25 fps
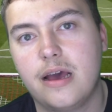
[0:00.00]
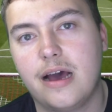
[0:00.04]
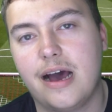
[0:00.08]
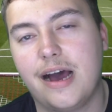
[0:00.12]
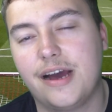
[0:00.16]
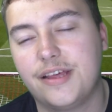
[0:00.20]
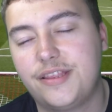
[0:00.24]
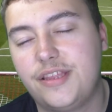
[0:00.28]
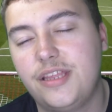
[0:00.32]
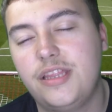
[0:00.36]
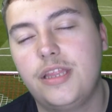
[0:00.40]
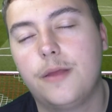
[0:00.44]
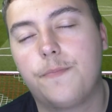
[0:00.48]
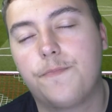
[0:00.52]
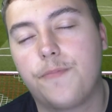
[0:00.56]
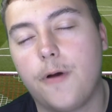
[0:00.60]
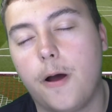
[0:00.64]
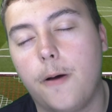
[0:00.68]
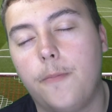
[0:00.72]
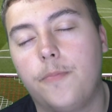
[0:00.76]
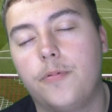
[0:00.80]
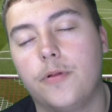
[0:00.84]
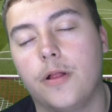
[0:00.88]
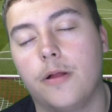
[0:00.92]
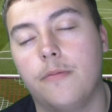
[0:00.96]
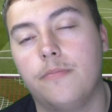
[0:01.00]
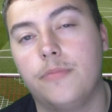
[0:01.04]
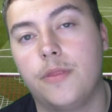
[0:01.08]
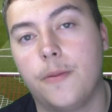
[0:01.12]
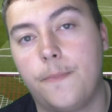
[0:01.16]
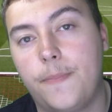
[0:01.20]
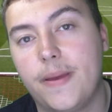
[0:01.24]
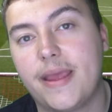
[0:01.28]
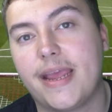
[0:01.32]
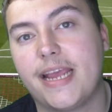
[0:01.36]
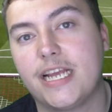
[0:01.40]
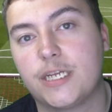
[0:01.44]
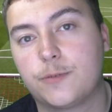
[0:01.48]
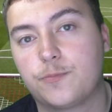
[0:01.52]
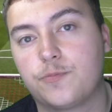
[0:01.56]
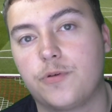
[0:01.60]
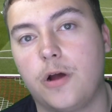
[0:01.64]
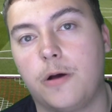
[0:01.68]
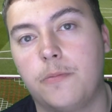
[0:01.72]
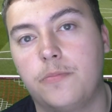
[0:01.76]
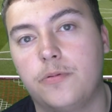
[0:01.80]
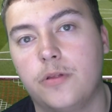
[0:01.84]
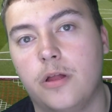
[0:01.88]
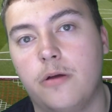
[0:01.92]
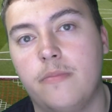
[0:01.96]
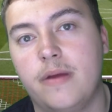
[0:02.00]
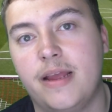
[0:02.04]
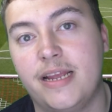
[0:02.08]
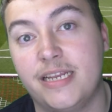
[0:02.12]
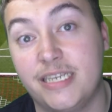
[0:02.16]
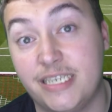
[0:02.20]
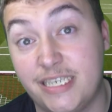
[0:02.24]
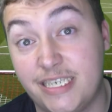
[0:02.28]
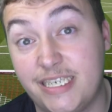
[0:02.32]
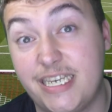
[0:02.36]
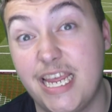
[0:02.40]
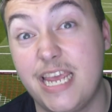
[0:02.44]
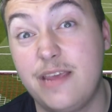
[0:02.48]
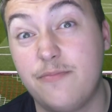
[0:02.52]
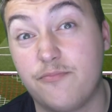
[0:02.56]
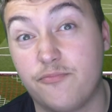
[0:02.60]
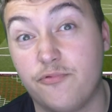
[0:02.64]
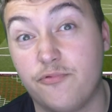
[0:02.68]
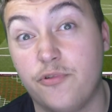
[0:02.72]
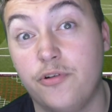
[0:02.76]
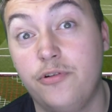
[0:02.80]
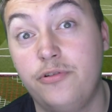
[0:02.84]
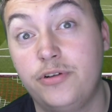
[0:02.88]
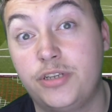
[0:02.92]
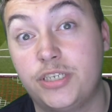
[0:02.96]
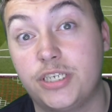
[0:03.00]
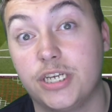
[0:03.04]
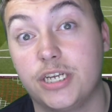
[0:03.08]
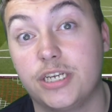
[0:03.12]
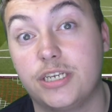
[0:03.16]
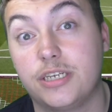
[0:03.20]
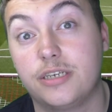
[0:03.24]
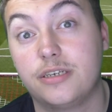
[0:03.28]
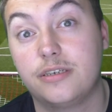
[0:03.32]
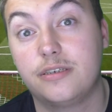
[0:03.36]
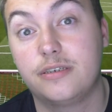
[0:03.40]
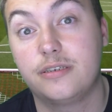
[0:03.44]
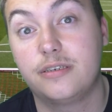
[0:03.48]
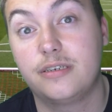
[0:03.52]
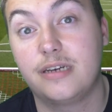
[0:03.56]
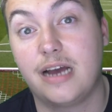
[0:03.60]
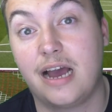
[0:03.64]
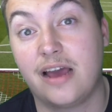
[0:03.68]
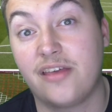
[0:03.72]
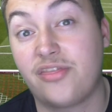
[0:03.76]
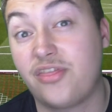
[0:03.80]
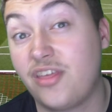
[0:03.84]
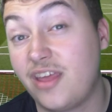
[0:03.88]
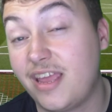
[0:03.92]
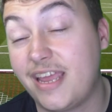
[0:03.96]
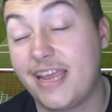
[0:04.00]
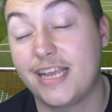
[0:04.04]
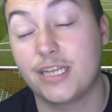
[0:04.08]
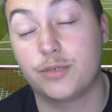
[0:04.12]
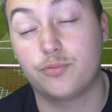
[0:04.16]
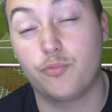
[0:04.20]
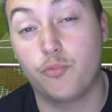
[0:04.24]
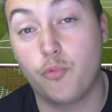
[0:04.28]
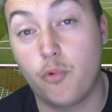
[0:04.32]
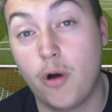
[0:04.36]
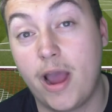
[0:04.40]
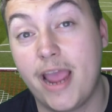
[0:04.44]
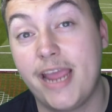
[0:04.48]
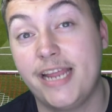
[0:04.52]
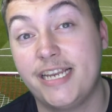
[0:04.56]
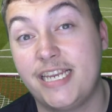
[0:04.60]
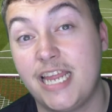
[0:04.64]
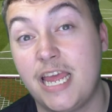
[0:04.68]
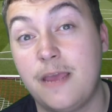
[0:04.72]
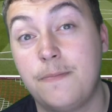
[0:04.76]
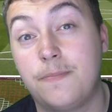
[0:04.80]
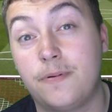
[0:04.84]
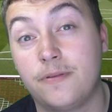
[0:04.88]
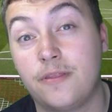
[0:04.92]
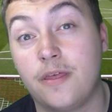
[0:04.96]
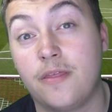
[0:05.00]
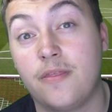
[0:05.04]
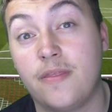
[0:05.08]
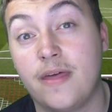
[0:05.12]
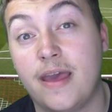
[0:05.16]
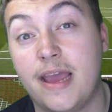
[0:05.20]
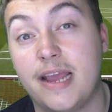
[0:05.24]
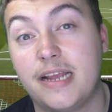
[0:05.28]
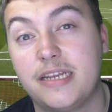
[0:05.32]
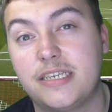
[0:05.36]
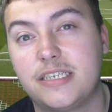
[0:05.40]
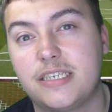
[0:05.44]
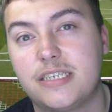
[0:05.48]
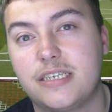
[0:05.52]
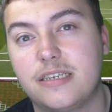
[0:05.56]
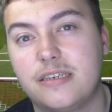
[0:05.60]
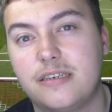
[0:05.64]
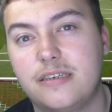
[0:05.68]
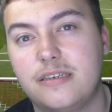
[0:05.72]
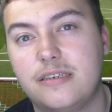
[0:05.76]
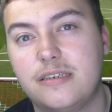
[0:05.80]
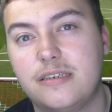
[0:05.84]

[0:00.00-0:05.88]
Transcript: I think the problem, the biggest problem, is deep rooted. I think it's way deeper than this.